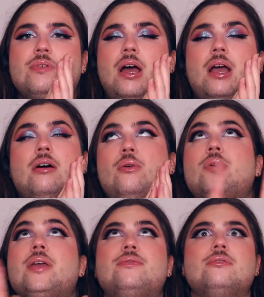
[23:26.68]
I can't
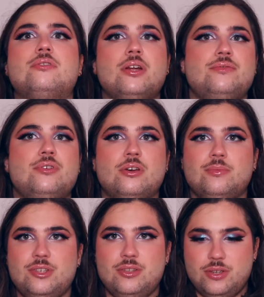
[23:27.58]
wait for Crave to come
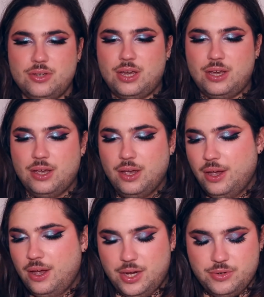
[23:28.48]
to the UK.
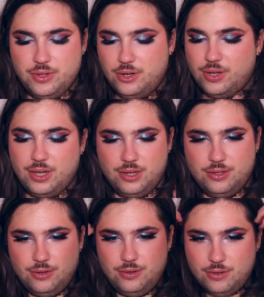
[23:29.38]
I know they're looking
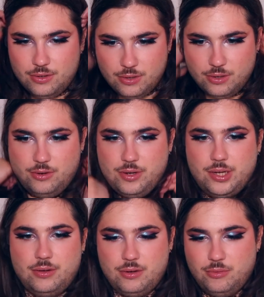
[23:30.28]
into
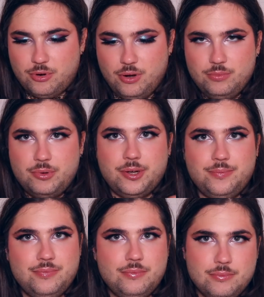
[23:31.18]
going abroad, but
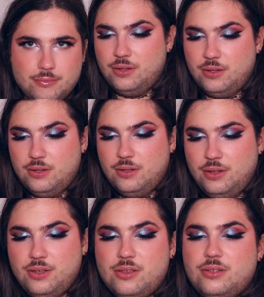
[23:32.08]

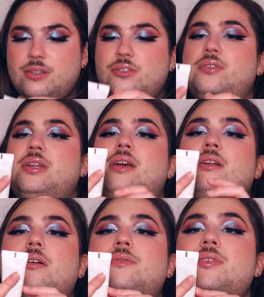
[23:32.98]
another sunscreen I
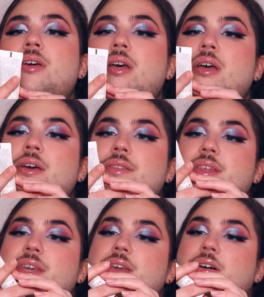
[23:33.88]
loved,
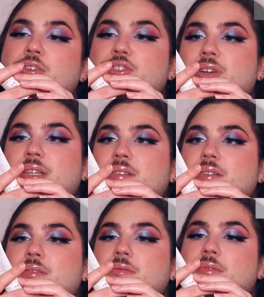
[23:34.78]
the Ultra
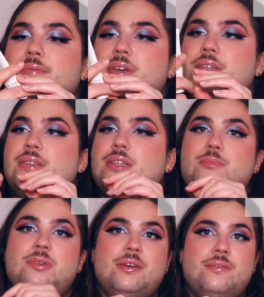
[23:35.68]
Sun Face
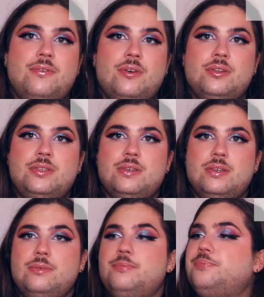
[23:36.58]
SPF
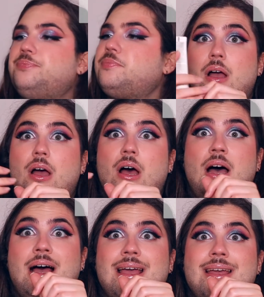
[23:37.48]
30.
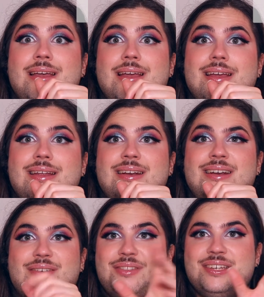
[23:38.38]
I
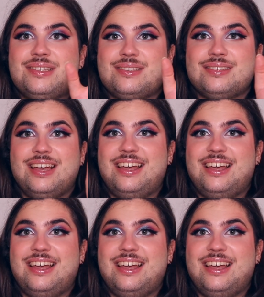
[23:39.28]
love this.